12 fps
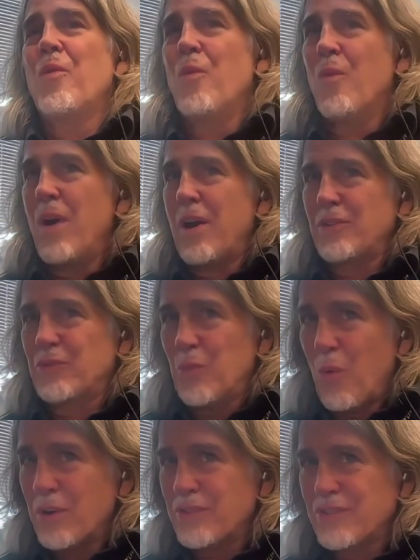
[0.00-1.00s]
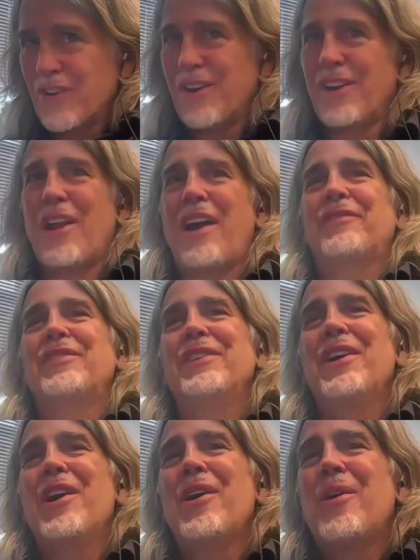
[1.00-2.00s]
where its warts are. You have to
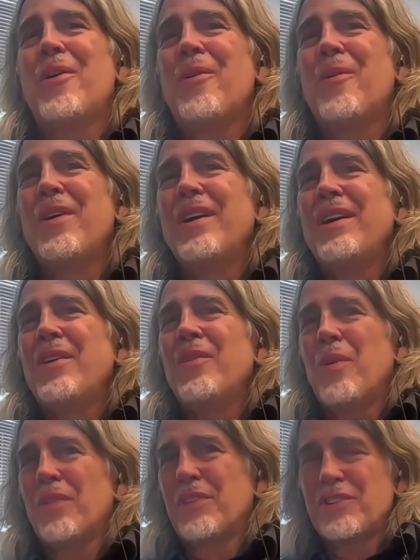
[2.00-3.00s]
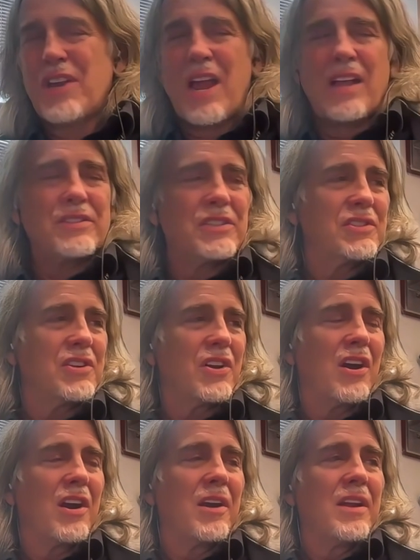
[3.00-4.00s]
know what the challenges
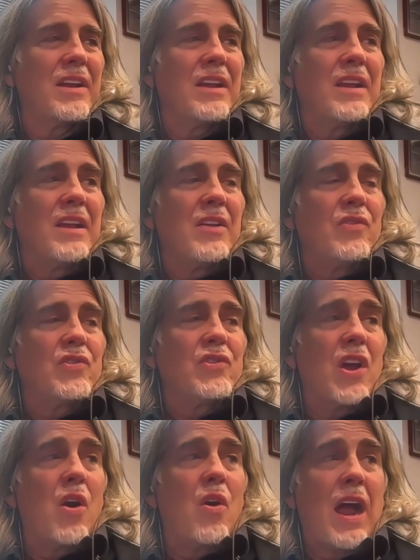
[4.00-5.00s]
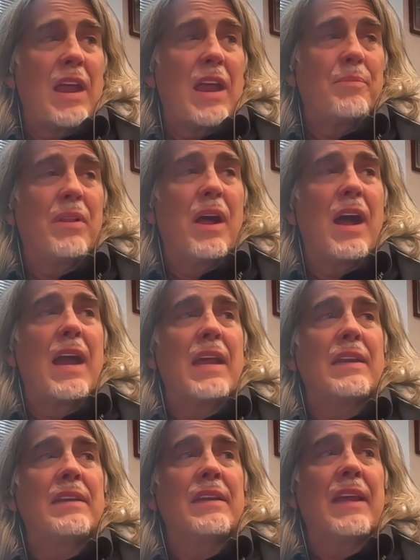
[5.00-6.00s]
are. So I
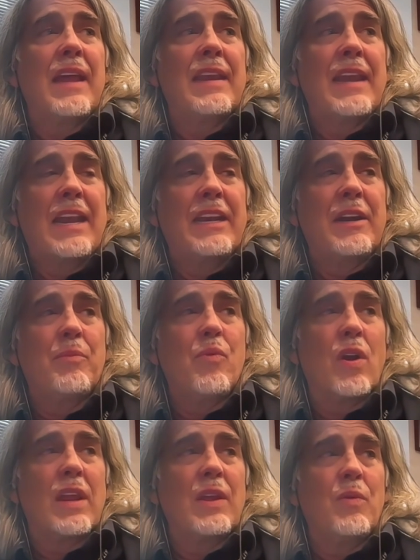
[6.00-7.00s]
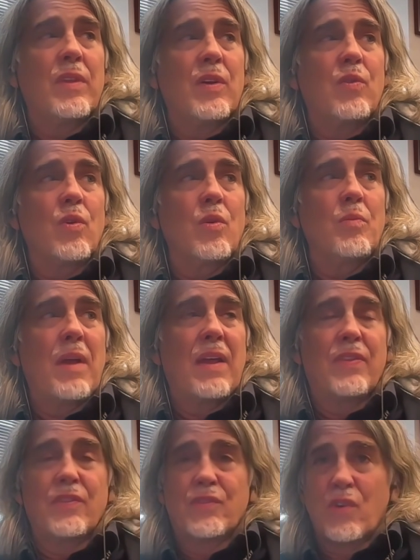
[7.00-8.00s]
applied and ended up working with a group
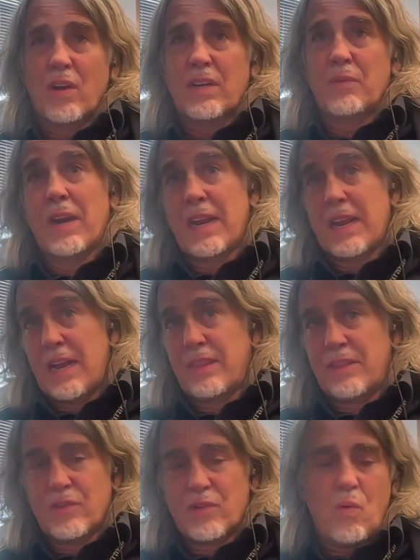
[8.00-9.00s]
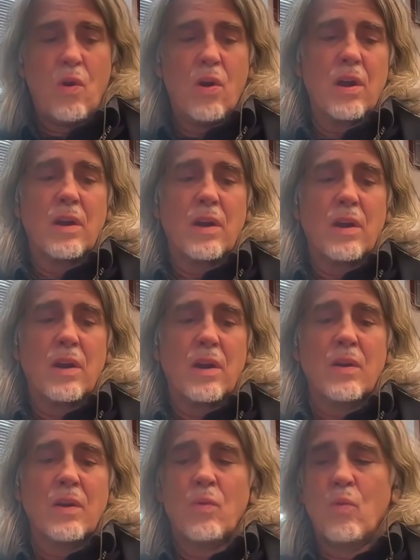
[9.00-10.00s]
at the Salk when I got this award,
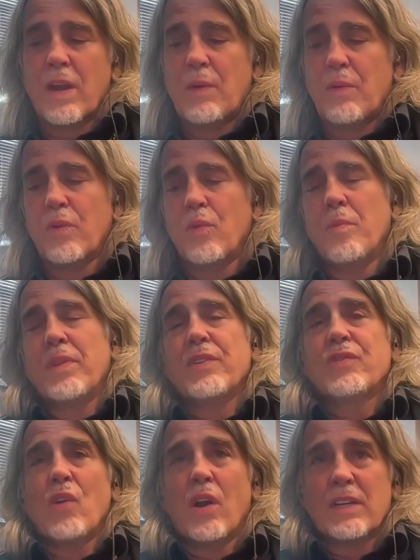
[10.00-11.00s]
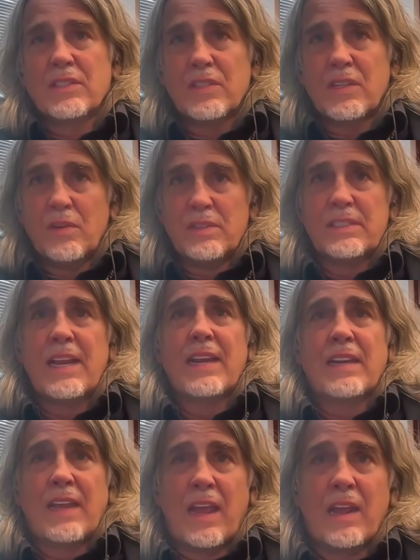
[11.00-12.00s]
working with a group at the Salk Institute in San
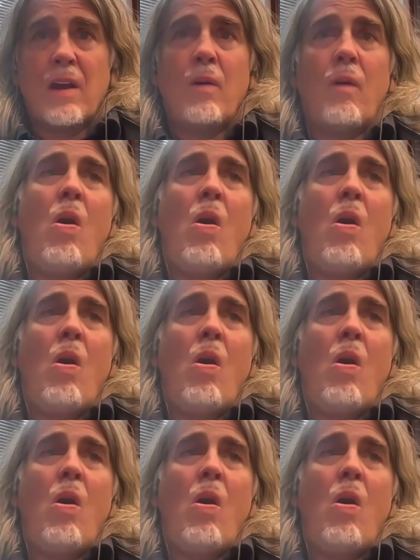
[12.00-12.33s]
Diego.